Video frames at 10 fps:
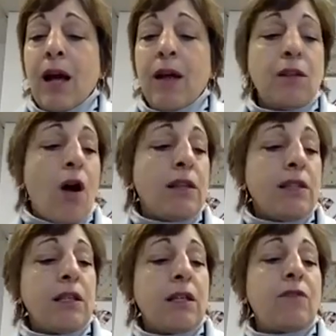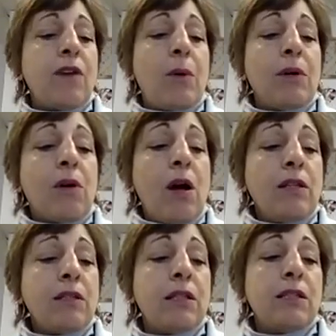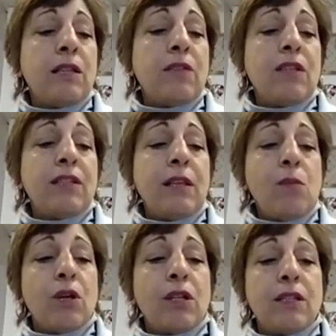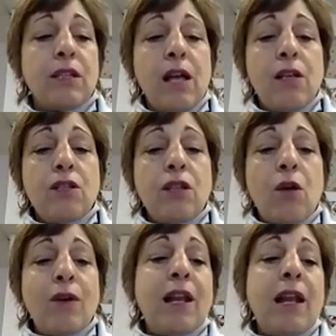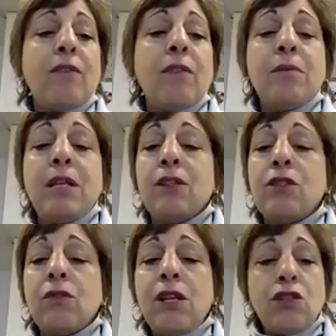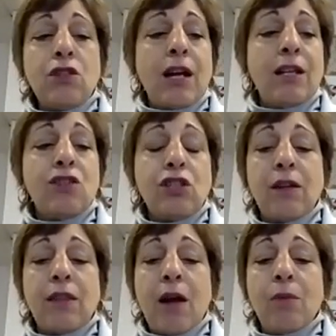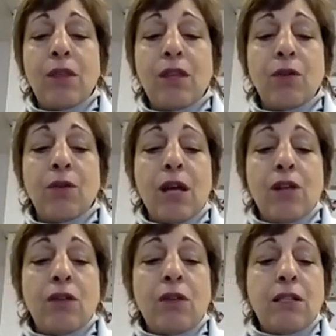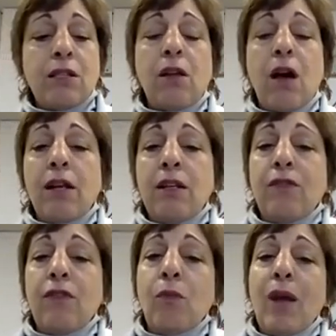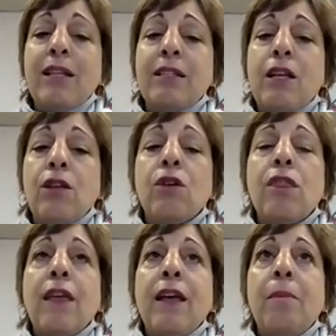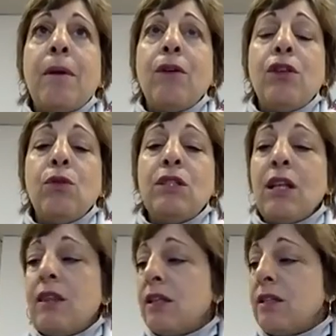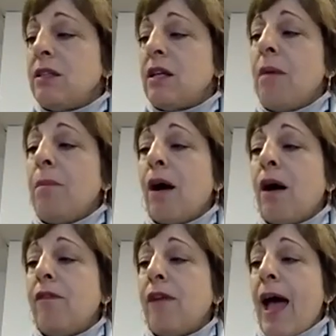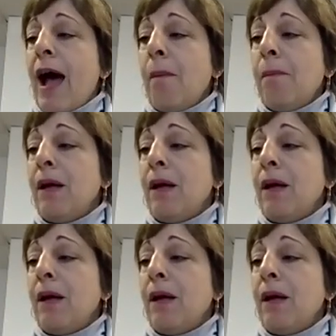consonant, vowel, consonant, CVC words. So, and then have them take a screenshot and share that with you. So there's a lot of different ways that you could think about using this type of app